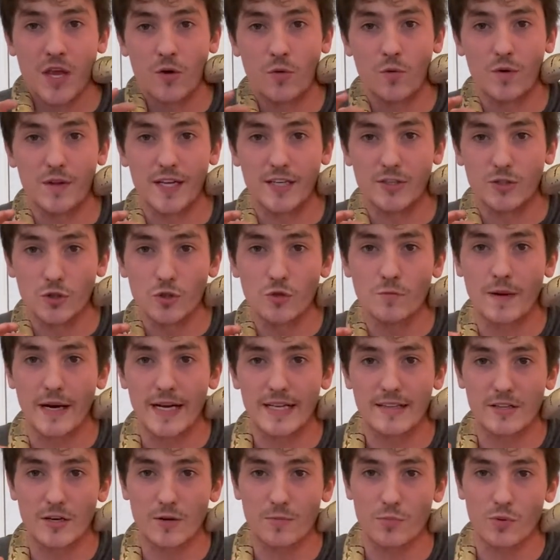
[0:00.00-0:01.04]
When they do
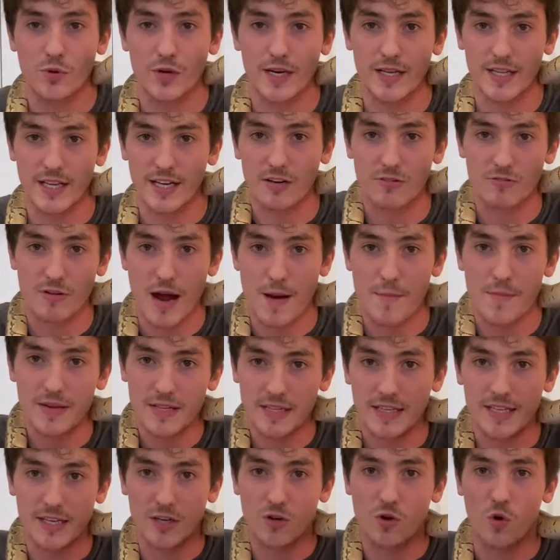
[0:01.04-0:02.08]
bite their prey, they grab
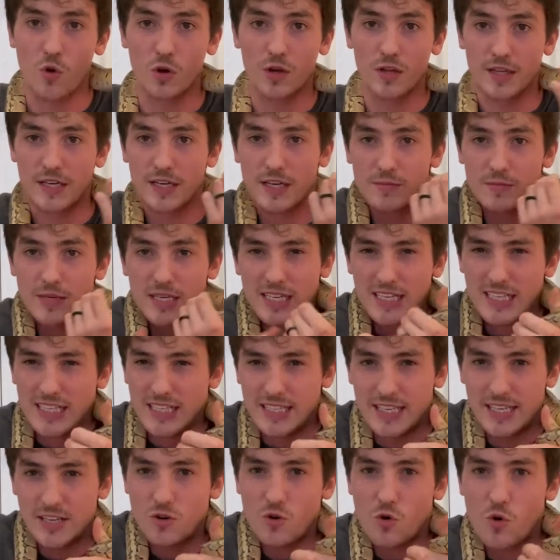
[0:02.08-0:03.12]
it, they coil it up,
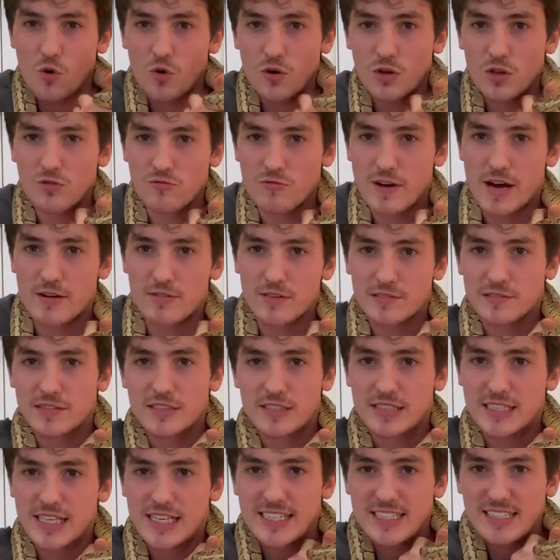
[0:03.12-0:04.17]
and they coil around it real
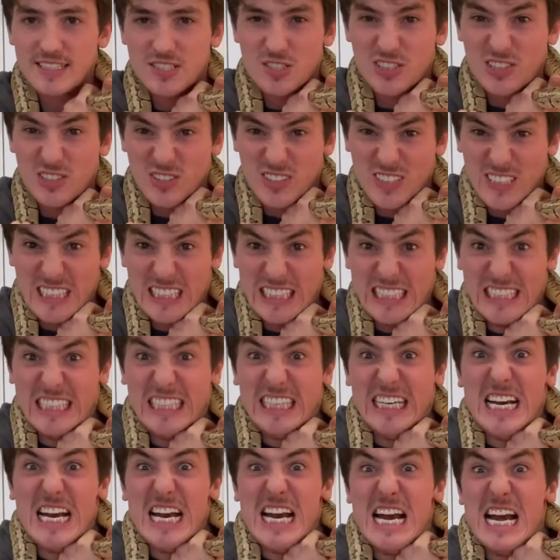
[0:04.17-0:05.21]
tight.
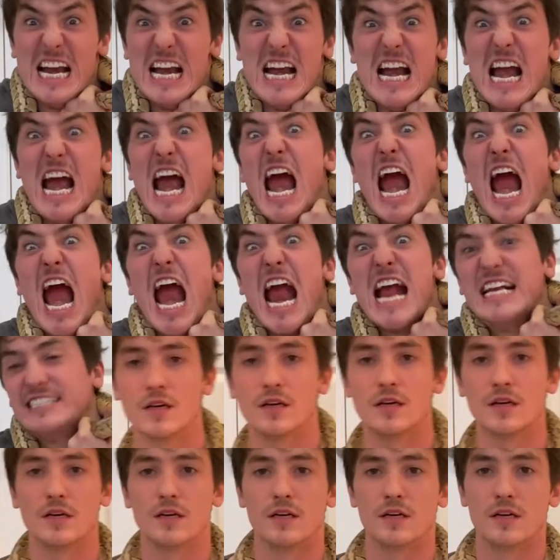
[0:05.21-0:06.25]
Squeeze!
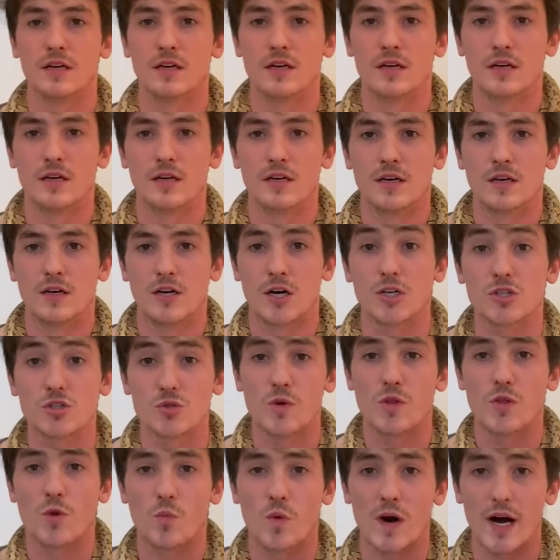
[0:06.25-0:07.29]
Also
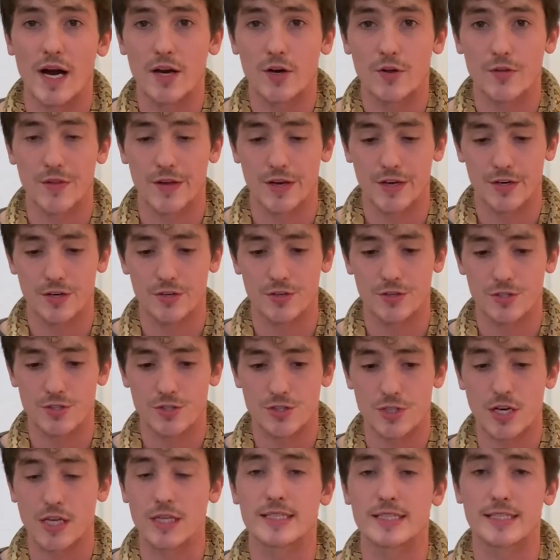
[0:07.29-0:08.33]
in the wild, they're
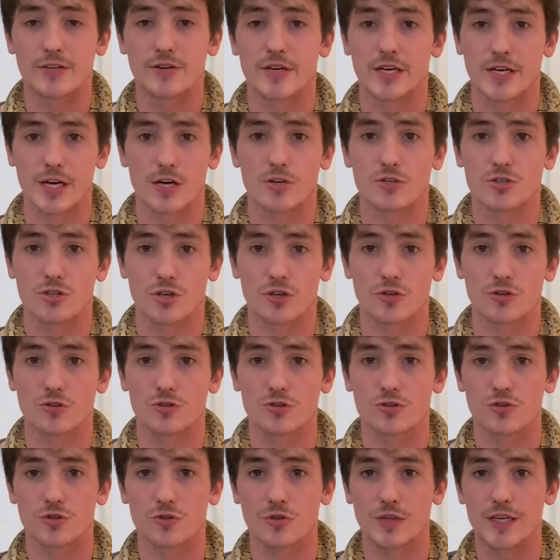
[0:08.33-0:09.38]
solitary and nocturnal,
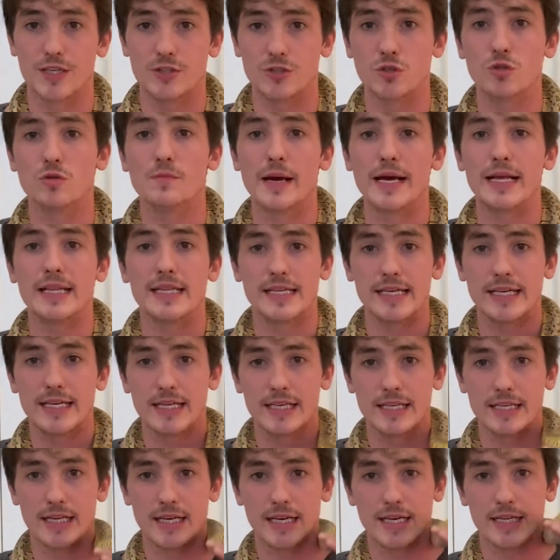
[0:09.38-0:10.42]
so they do mainly eat
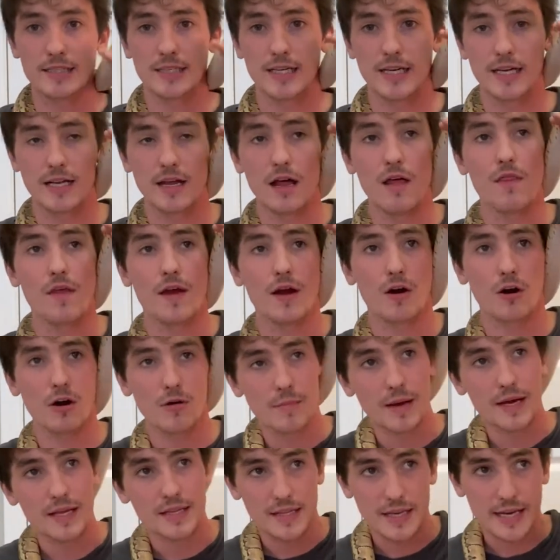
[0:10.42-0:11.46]
at night, and they are
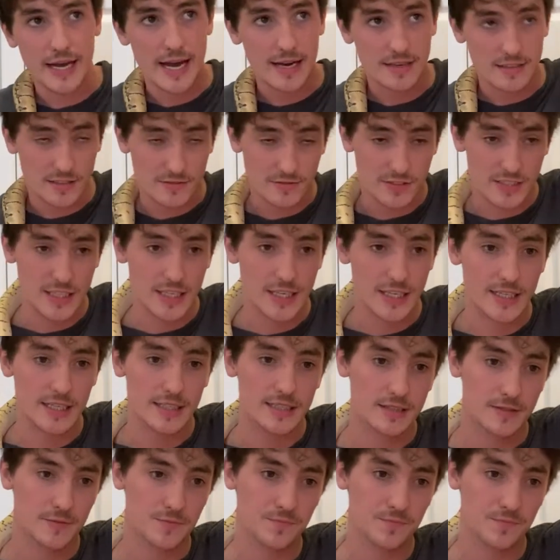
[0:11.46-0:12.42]
mainly active at night.